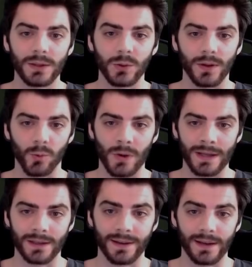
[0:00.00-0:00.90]
can right
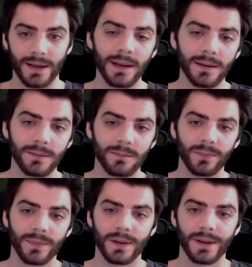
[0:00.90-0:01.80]
click again,
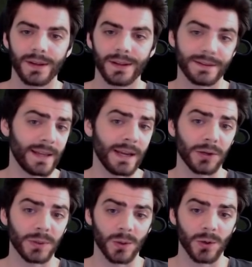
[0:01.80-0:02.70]
take
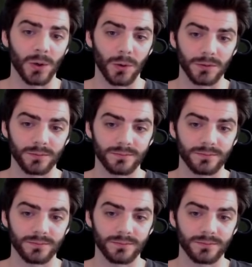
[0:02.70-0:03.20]
out your coal